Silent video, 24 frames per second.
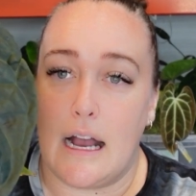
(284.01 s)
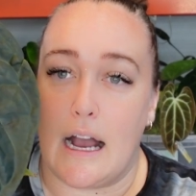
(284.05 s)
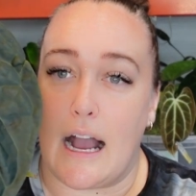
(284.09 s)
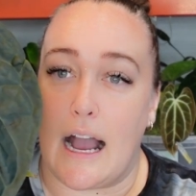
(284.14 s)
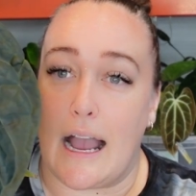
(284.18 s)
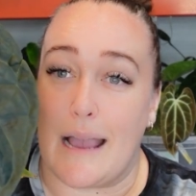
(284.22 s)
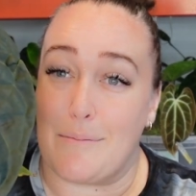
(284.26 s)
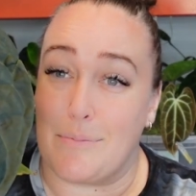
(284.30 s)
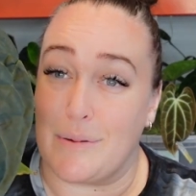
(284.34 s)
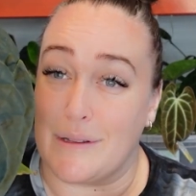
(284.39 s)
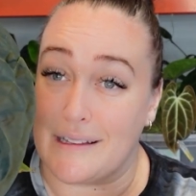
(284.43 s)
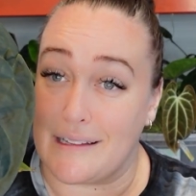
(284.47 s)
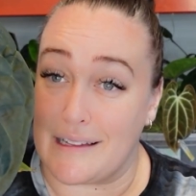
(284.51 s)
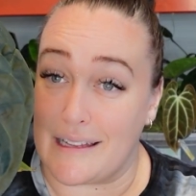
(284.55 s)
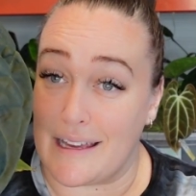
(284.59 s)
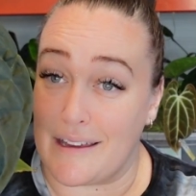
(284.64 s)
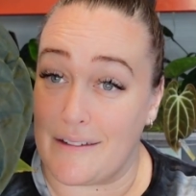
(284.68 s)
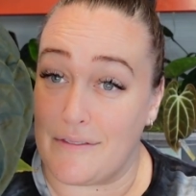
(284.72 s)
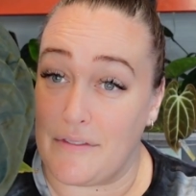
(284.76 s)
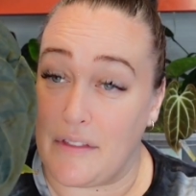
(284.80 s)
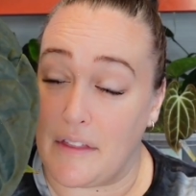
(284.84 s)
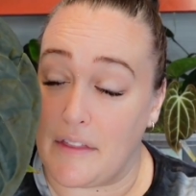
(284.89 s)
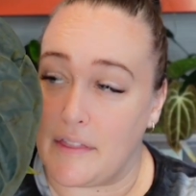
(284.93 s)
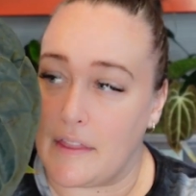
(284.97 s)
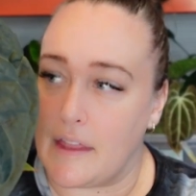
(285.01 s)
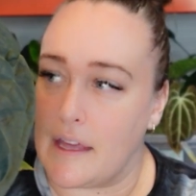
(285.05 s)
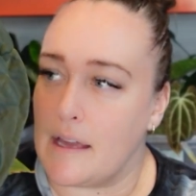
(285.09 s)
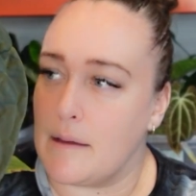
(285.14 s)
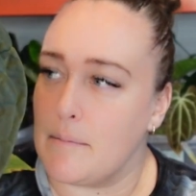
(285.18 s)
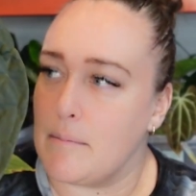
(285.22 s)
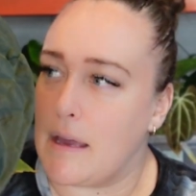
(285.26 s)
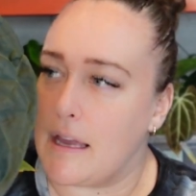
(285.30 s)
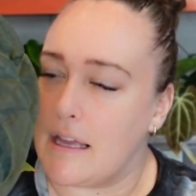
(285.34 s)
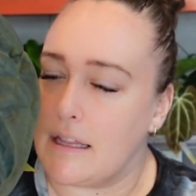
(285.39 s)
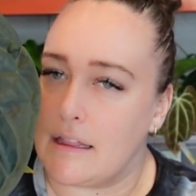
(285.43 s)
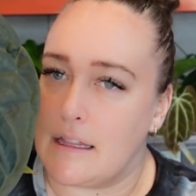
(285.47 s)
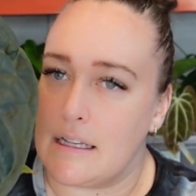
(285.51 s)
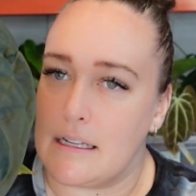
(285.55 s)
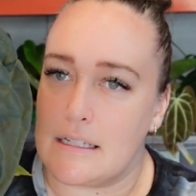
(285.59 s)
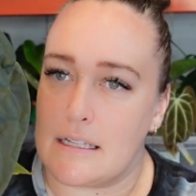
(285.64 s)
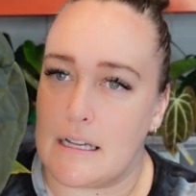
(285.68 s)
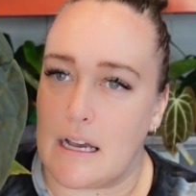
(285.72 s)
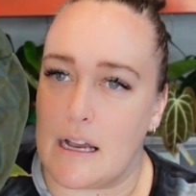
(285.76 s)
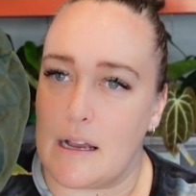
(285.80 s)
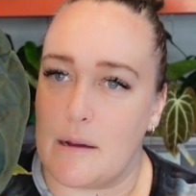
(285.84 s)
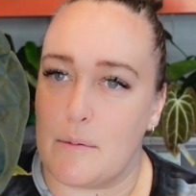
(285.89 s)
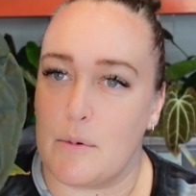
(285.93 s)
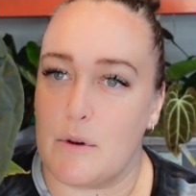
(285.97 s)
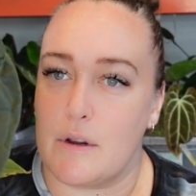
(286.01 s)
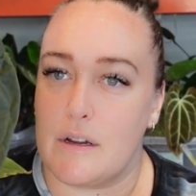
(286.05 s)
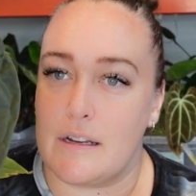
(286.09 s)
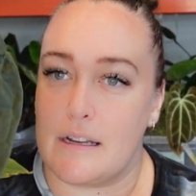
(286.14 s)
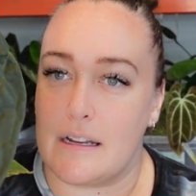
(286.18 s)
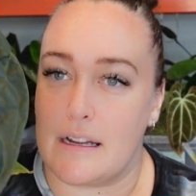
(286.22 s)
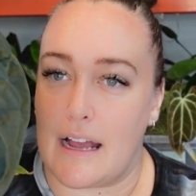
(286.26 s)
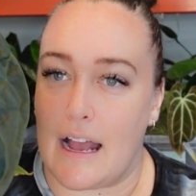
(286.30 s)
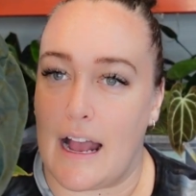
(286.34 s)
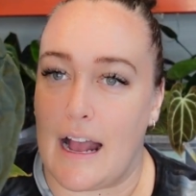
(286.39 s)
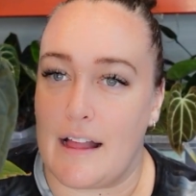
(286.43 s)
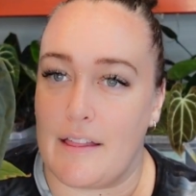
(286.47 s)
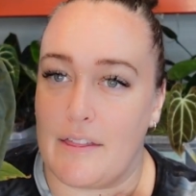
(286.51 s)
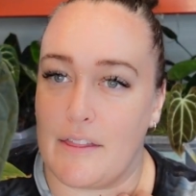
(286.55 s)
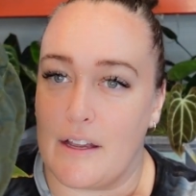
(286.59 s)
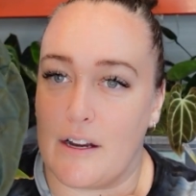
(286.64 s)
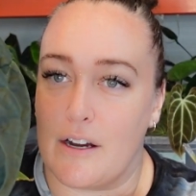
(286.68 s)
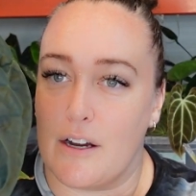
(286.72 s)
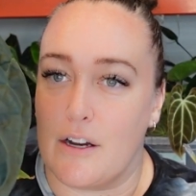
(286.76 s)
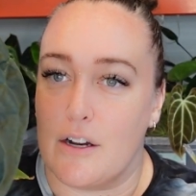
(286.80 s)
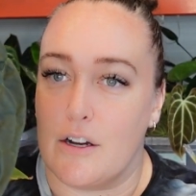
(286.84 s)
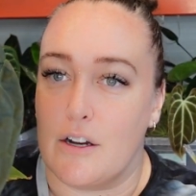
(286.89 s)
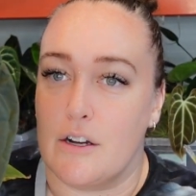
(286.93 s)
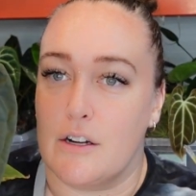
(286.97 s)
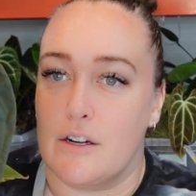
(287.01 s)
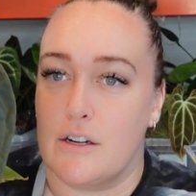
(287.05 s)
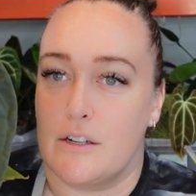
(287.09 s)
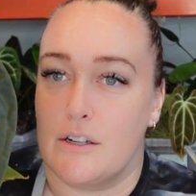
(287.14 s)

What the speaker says: I believe that they made this hybrid at their